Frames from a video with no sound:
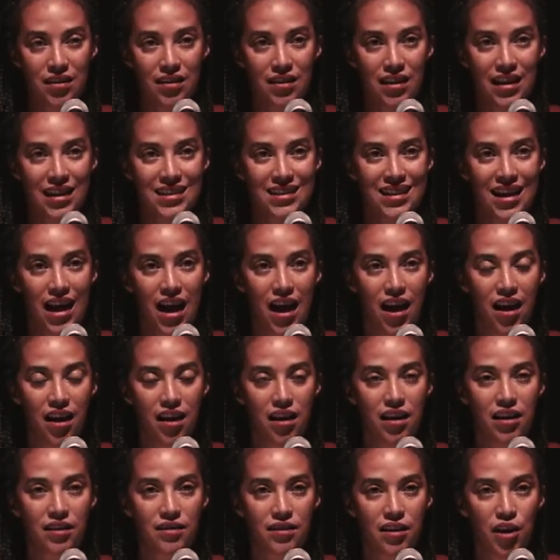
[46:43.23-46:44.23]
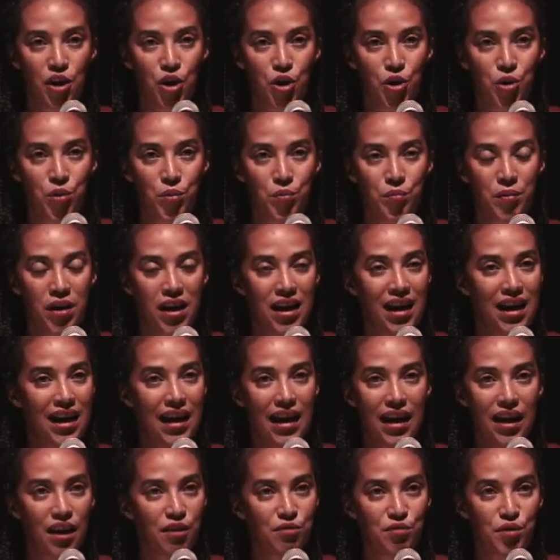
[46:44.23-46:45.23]
that are at home
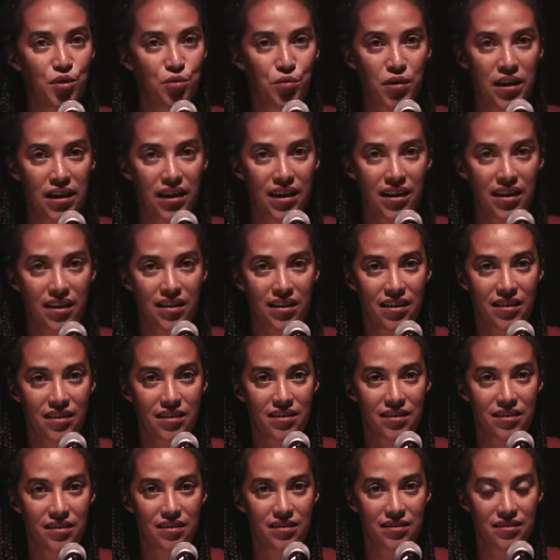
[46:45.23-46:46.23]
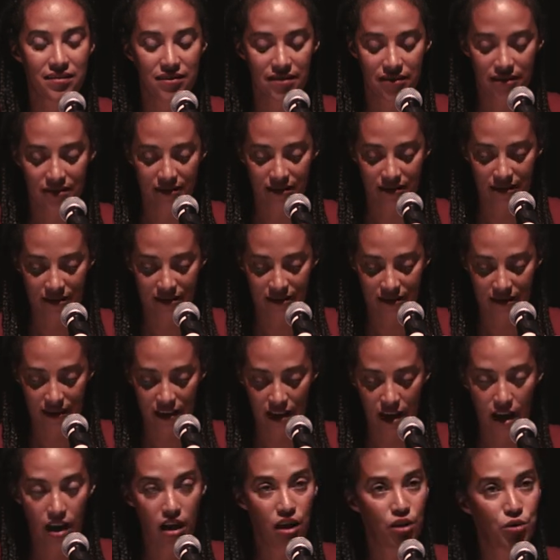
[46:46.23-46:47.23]
everywhere,
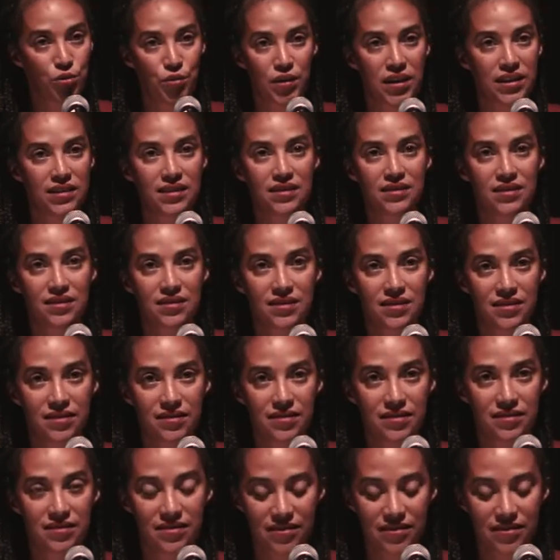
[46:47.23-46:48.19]
always.